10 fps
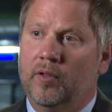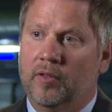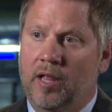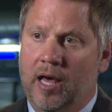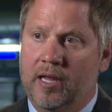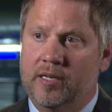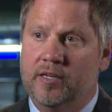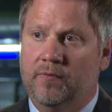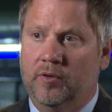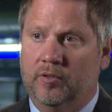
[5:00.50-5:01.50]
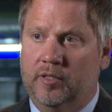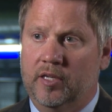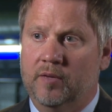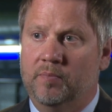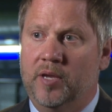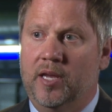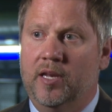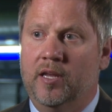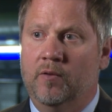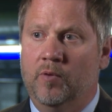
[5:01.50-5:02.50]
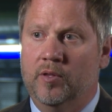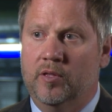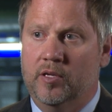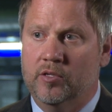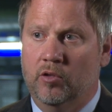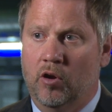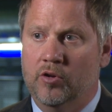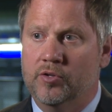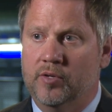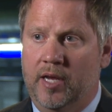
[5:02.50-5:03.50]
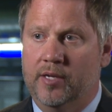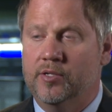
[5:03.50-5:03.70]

a lot of difficulty competing with these larger data